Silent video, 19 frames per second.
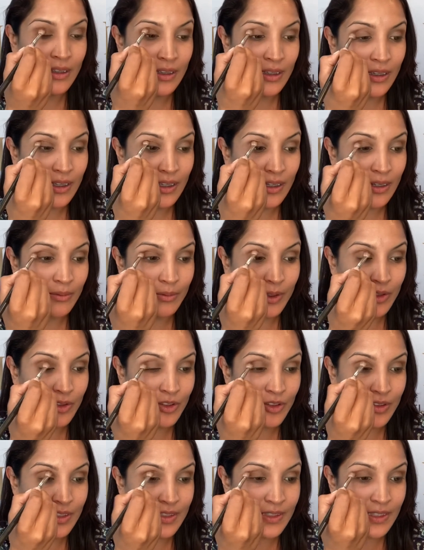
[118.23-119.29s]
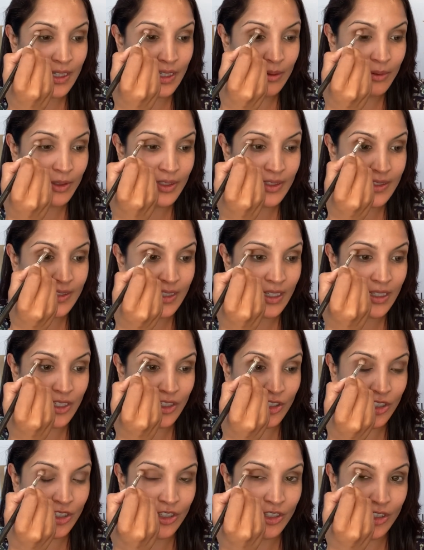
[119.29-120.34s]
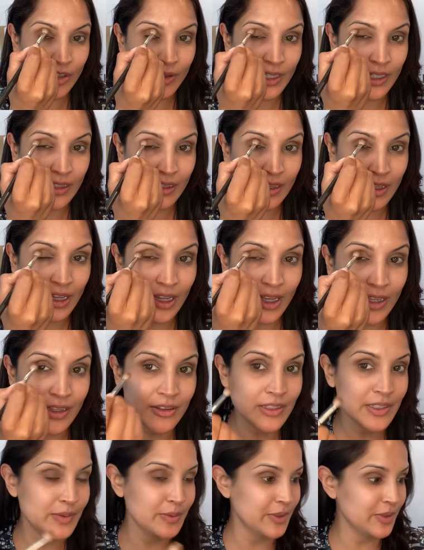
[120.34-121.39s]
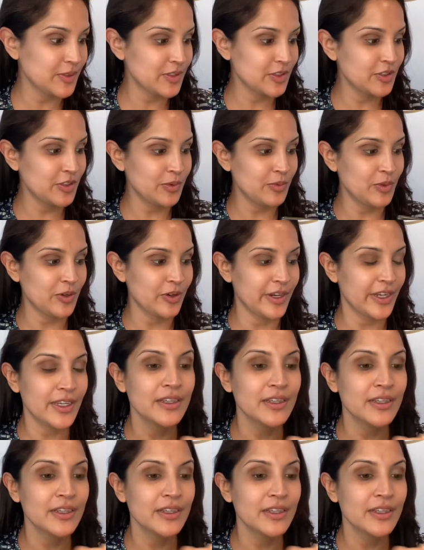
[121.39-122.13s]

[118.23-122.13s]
And I'm going to do the same on this side, and you can go a little higher as well, so don't worry.